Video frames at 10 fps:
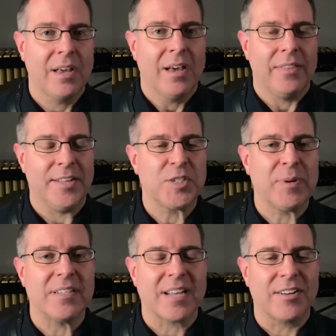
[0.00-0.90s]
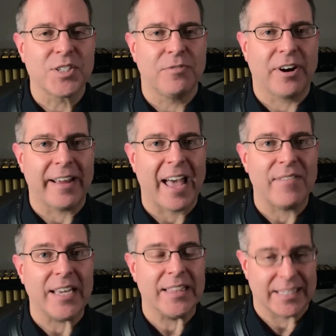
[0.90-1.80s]
The instrument is also very
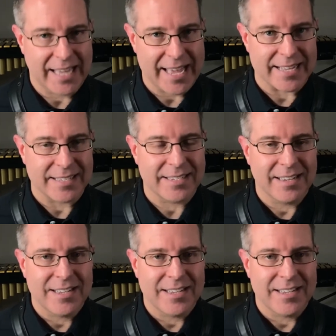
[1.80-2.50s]
heavy in the case.